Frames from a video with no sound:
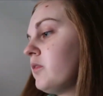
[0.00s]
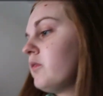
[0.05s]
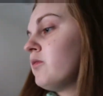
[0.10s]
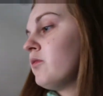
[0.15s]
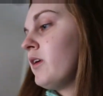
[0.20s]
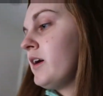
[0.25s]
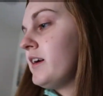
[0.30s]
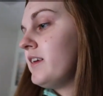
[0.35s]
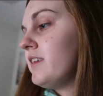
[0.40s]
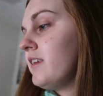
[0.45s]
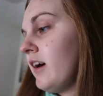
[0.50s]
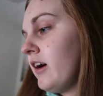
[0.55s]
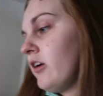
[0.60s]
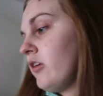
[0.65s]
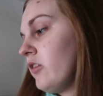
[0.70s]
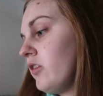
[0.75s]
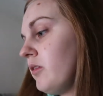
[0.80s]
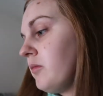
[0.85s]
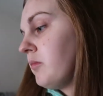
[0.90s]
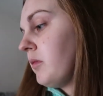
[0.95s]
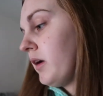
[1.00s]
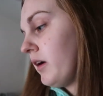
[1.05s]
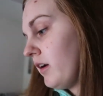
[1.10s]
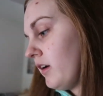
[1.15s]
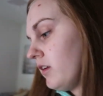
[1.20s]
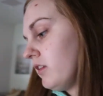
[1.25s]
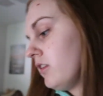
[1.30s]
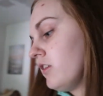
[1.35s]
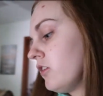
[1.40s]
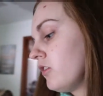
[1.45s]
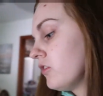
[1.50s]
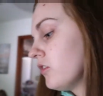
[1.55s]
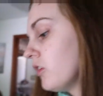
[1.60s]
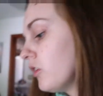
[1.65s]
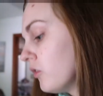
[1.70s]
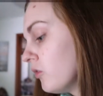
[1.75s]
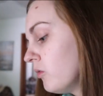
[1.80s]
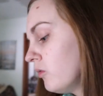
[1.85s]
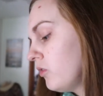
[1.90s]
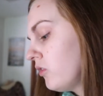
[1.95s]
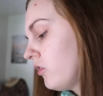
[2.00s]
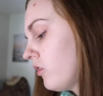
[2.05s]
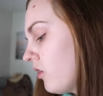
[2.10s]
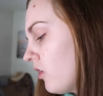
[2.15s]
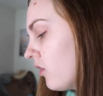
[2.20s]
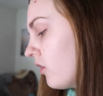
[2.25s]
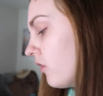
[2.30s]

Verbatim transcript: write down my little notes